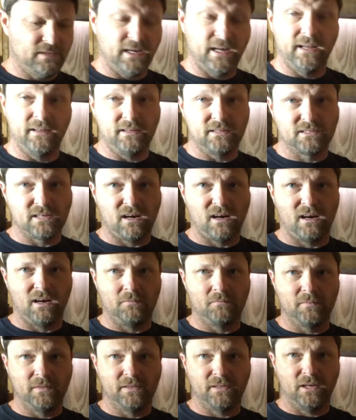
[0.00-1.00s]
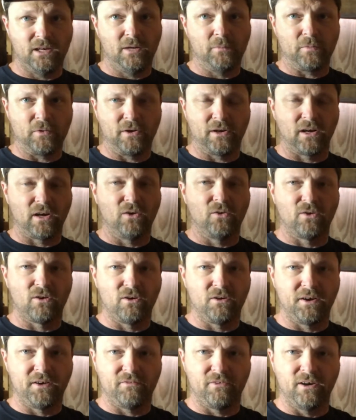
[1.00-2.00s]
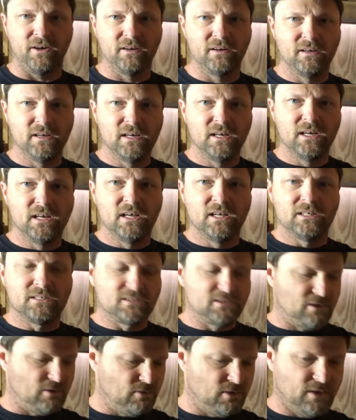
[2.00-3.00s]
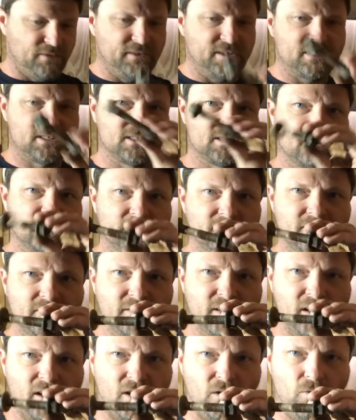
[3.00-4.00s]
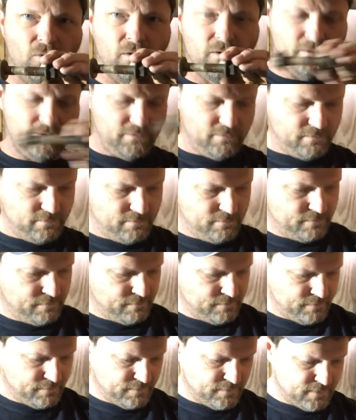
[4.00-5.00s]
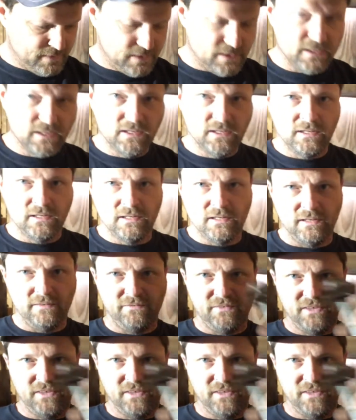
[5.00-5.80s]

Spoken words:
and the top, the upper and lower are different. So this is the lower, and